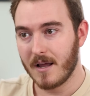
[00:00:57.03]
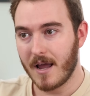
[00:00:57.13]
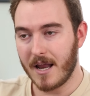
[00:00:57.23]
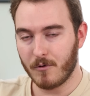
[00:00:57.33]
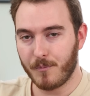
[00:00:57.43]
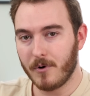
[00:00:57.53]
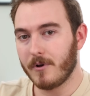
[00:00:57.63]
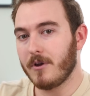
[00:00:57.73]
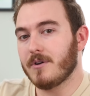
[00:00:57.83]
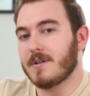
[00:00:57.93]
and it will pull
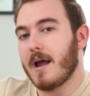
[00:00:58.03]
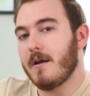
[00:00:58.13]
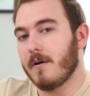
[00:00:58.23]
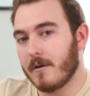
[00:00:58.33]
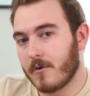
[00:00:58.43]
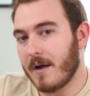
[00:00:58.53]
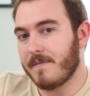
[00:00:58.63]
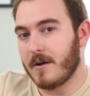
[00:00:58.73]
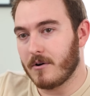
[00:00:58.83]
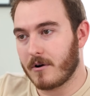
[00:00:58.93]
your entire graph
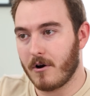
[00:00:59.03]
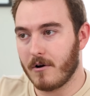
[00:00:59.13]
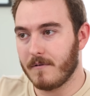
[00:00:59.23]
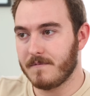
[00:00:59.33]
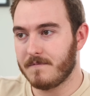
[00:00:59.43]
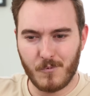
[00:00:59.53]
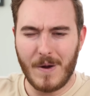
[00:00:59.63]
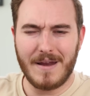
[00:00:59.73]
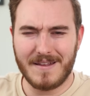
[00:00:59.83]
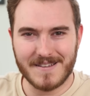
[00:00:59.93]
editor curve
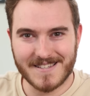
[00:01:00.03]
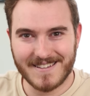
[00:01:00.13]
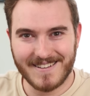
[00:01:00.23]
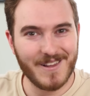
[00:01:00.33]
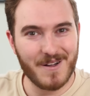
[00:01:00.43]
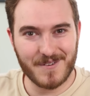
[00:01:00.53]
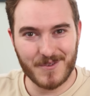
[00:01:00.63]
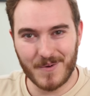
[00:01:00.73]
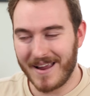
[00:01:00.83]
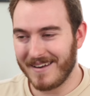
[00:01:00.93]
radius along for the
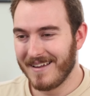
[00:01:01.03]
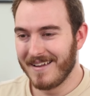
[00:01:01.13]
ride.